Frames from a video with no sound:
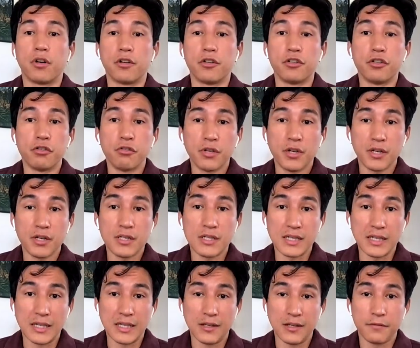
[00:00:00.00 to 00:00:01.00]
on New
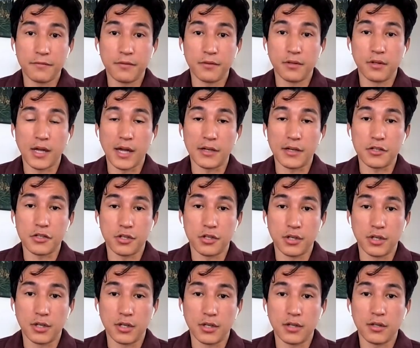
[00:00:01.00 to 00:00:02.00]
Year's Eve last
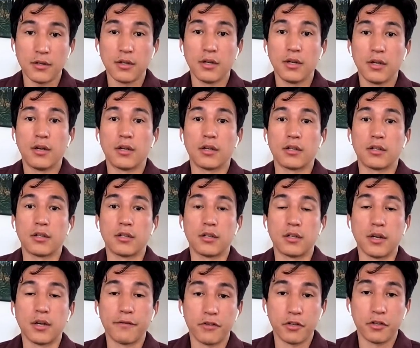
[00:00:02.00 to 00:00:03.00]
year,
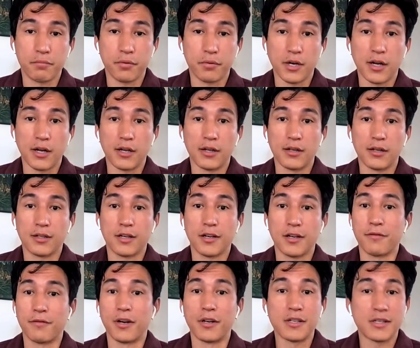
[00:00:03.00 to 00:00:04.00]
Governor Bryan
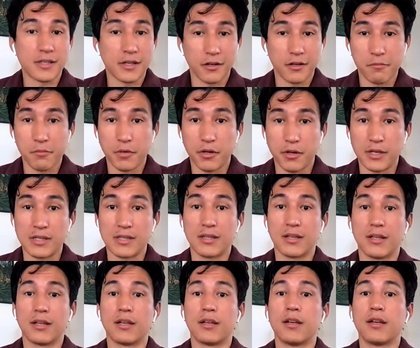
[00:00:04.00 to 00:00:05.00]
kind of
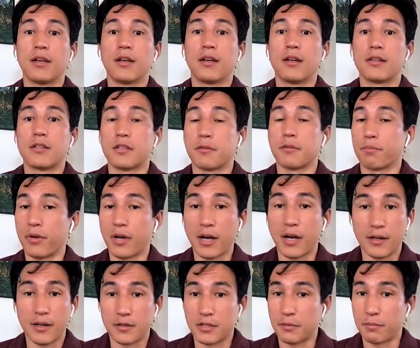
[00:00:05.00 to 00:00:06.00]
unceremoniously
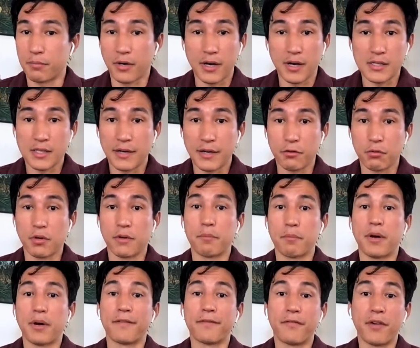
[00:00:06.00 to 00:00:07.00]
surpri surprised
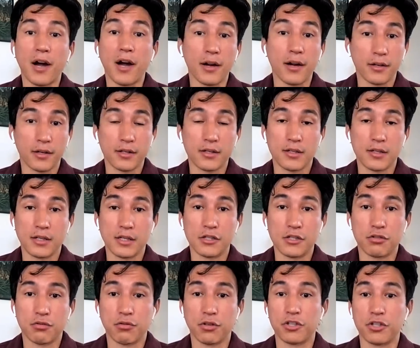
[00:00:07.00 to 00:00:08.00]
everyone by firing
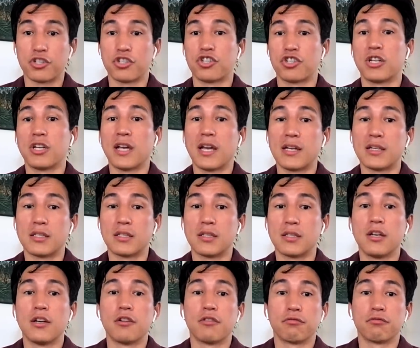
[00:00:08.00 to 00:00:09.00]
Denise George. She had
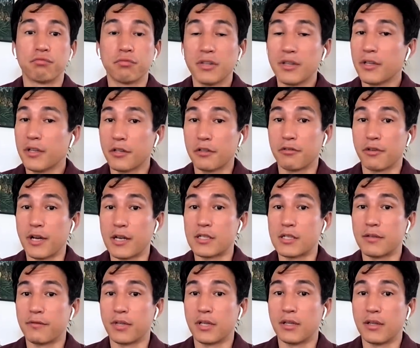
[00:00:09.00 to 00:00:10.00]
really
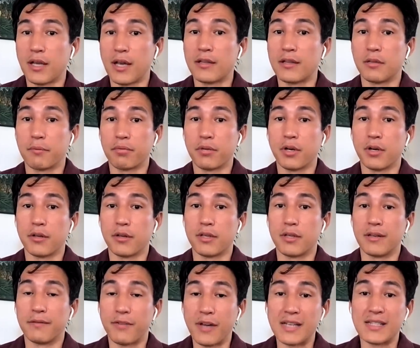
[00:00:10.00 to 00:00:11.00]
aggressively led the,
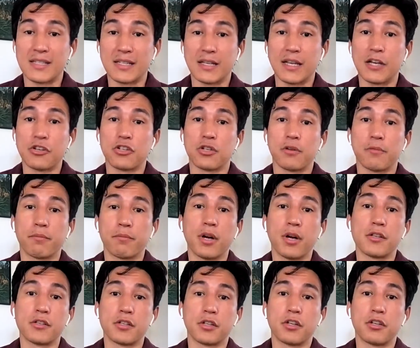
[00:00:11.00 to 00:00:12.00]
the investigation and
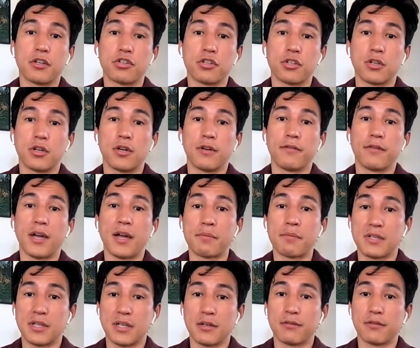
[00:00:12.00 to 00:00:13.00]
prosecution of
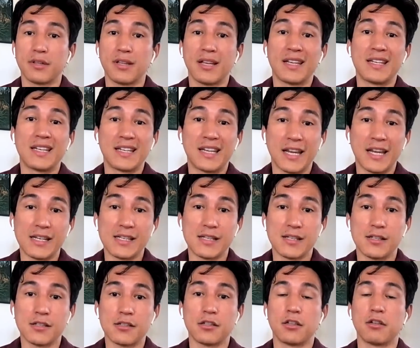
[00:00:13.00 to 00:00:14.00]
Epstein related
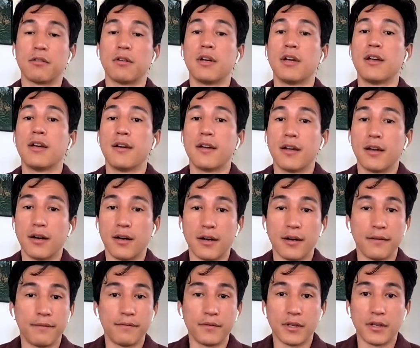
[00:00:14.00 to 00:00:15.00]
cases, you know,
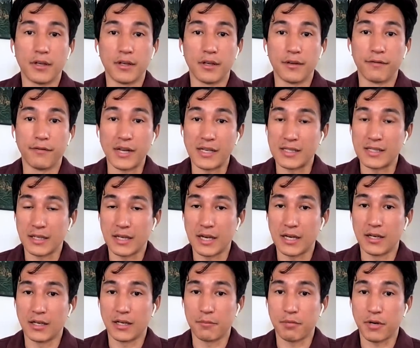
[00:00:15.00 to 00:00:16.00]
uh,
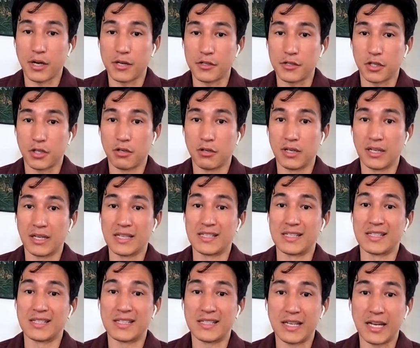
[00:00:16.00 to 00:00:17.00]
investigating and prosecuting
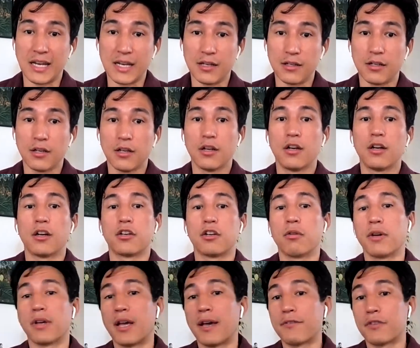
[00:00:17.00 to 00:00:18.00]
his estate,
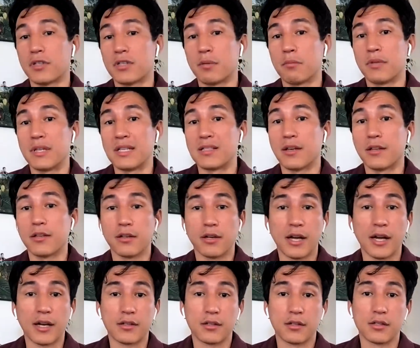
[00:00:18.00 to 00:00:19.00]
going after some of these
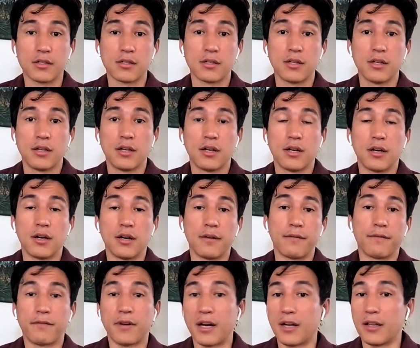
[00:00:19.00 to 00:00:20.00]
other actors,
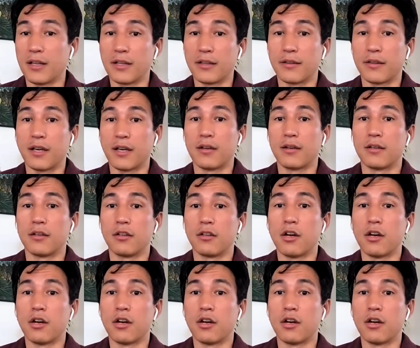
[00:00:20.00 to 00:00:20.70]
uh, filing that